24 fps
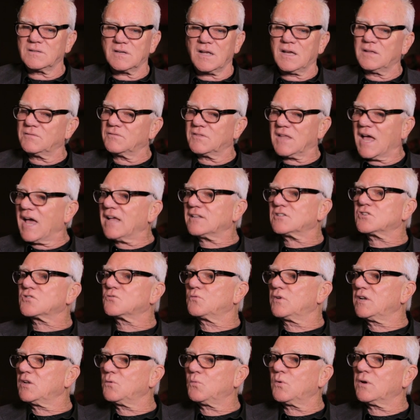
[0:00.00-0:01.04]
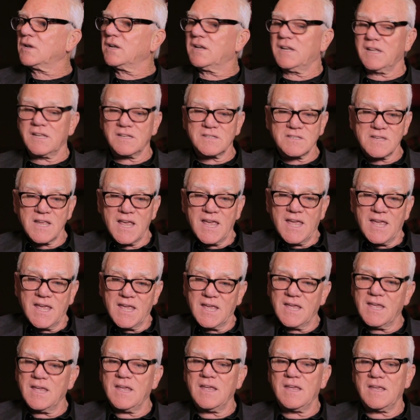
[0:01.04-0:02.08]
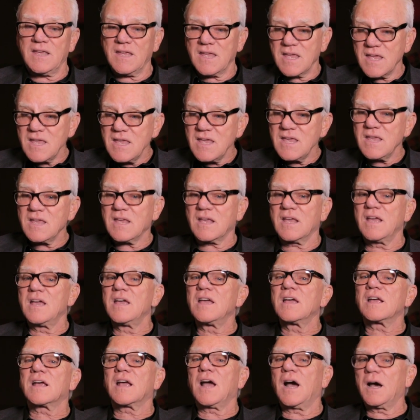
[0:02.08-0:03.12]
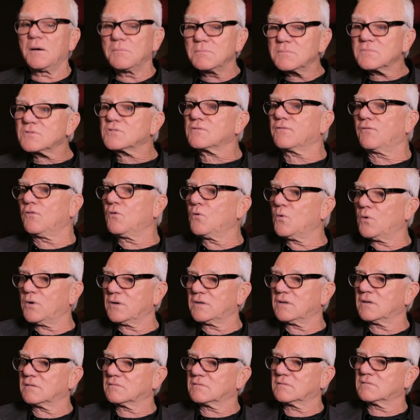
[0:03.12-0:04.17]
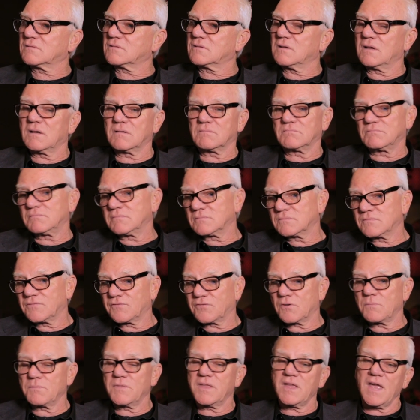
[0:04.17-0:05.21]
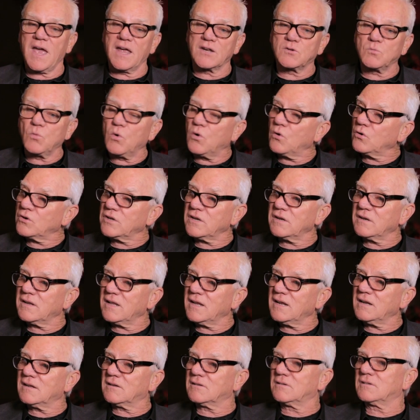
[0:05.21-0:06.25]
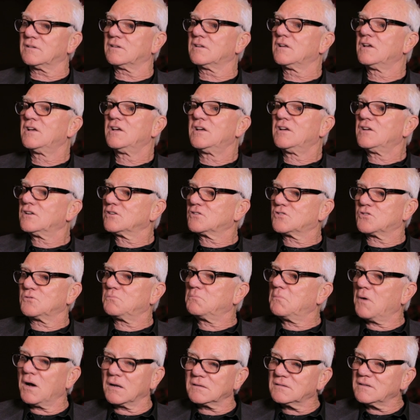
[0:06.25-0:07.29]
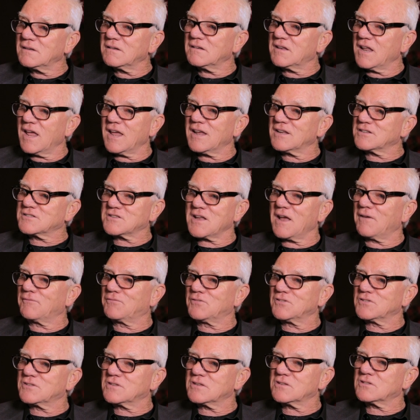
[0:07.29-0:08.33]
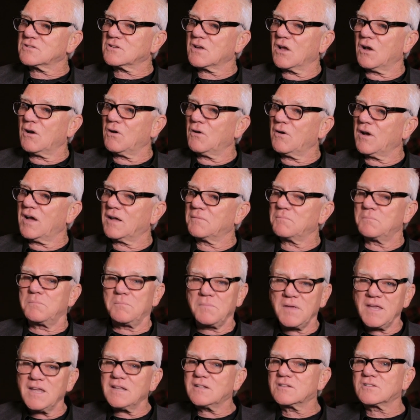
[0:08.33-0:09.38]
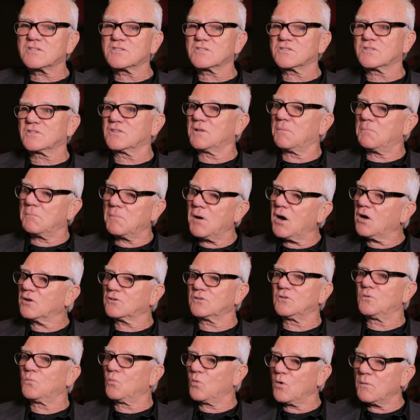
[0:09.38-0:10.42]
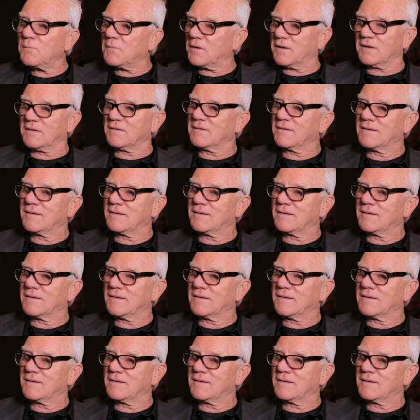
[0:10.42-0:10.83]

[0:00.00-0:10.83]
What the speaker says: And that's really what it is. He comes forward from the Edwardian England to modern day San Francisco and meets the modern woman,